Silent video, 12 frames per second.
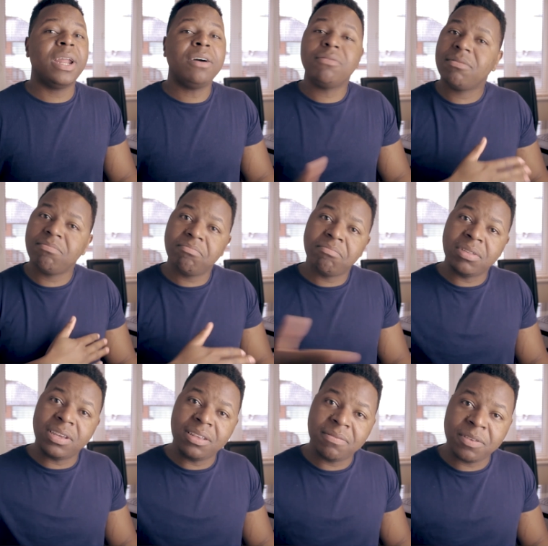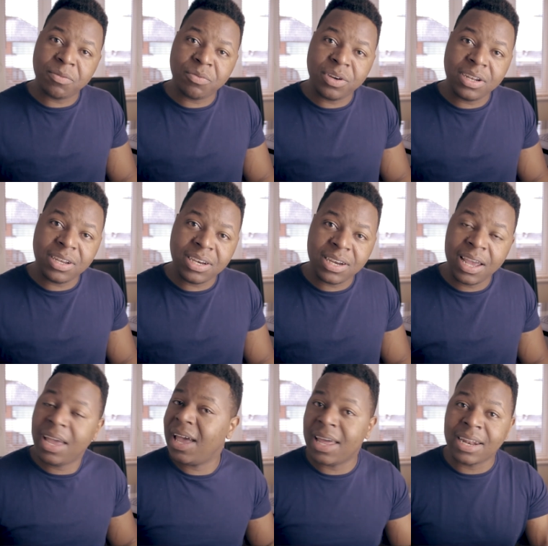else, please feel free to
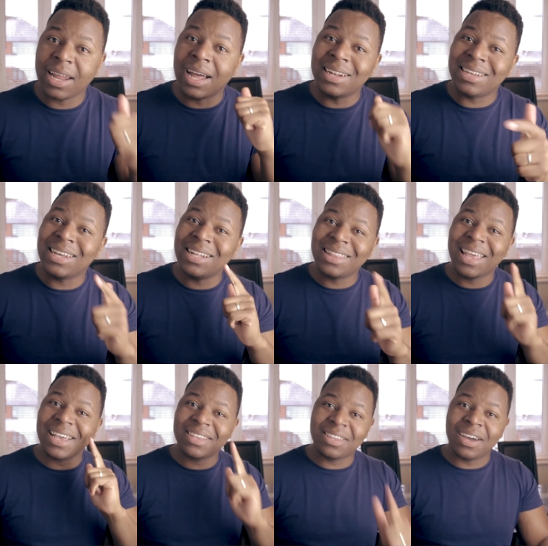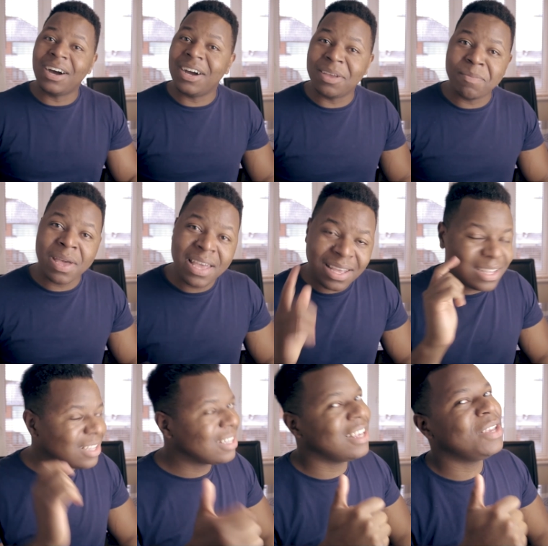share. And until next time,
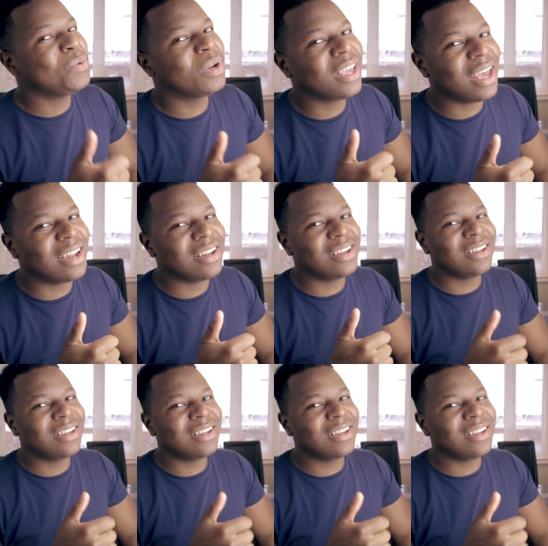see you again.